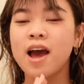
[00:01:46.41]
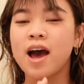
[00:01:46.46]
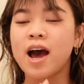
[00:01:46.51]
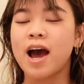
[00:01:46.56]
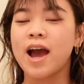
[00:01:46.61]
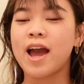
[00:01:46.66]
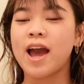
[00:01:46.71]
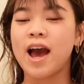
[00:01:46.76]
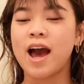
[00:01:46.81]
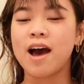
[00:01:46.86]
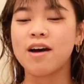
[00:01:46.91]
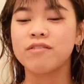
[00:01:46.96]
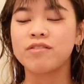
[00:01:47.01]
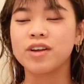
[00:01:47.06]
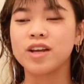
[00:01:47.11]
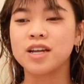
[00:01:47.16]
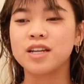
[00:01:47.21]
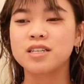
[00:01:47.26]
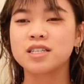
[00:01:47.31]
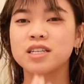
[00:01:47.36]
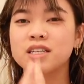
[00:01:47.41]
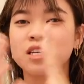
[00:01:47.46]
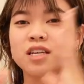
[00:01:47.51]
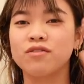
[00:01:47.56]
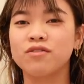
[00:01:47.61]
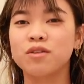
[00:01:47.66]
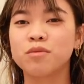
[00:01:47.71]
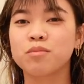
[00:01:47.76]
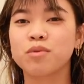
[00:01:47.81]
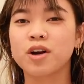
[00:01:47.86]
I haven't
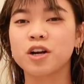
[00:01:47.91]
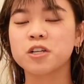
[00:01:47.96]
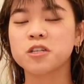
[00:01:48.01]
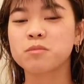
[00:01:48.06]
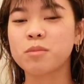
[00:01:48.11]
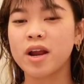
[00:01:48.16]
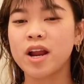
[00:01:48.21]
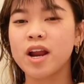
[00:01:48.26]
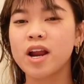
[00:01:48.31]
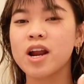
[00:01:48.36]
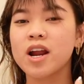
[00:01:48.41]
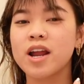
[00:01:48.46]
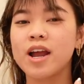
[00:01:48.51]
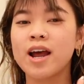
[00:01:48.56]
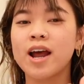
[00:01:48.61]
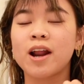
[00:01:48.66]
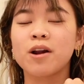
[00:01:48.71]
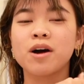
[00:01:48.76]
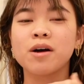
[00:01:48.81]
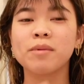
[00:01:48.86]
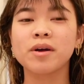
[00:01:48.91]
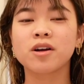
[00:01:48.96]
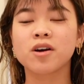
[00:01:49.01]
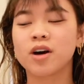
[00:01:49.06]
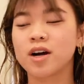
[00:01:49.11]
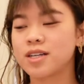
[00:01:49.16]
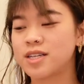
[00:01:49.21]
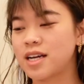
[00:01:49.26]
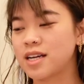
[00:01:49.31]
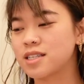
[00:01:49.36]
even brushed my hair yet. I don't have my
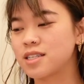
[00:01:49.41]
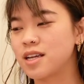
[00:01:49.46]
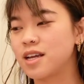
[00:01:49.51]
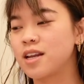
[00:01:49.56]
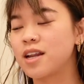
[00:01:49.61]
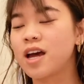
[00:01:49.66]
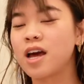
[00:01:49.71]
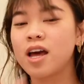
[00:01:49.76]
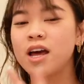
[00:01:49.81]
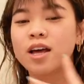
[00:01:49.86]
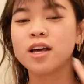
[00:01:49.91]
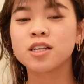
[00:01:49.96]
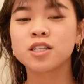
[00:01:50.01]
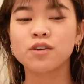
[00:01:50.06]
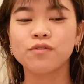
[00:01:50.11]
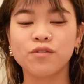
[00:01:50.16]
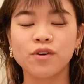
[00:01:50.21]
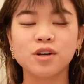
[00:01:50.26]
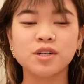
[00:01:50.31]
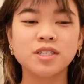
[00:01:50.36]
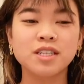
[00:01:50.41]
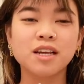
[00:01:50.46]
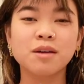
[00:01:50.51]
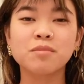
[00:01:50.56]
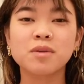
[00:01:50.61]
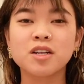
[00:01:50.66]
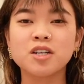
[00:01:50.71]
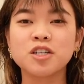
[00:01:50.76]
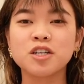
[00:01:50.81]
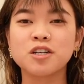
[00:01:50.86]
contacts in. So first thing I'm
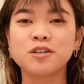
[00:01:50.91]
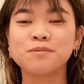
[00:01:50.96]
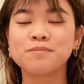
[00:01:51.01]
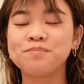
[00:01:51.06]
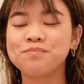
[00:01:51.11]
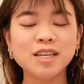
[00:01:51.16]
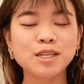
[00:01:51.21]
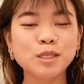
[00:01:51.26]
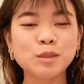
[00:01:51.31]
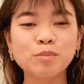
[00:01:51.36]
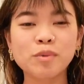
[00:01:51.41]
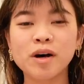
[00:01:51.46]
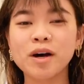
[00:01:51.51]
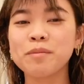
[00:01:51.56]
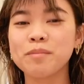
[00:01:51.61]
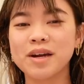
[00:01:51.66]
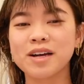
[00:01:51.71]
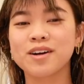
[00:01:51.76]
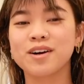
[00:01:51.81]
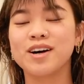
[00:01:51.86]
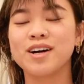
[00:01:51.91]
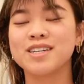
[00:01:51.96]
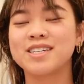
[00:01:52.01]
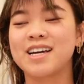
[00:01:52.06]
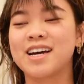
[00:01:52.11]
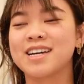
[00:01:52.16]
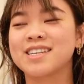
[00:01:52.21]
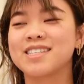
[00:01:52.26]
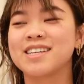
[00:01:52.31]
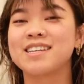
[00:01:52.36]
gonna do is put my
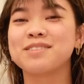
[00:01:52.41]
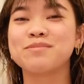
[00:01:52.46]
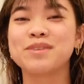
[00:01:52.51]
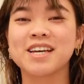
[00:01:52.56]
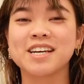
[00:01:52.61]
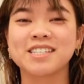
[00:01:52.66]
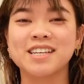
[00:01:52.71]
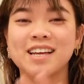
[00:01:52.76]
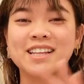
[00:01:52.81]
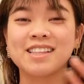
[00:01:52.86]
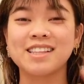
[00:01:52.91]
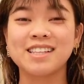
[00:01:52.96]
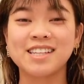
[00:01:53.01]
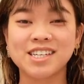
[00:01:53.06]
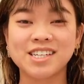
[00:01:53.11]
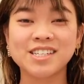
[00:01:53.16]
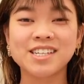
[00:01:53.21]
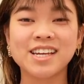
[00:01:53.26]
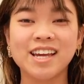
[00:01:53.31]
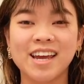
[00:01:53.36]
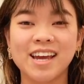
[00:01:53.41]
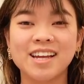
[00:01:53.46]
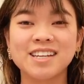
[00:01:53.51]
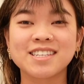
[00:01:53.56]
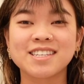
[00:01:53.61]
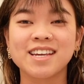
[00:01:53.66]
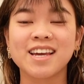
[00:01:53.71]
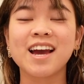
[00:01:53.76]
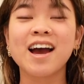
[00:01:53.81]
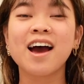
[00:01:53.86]
contacts in because I literally can't
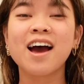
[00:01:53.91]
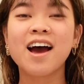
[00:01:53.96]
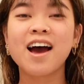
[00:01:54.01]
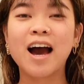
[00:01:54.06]
see.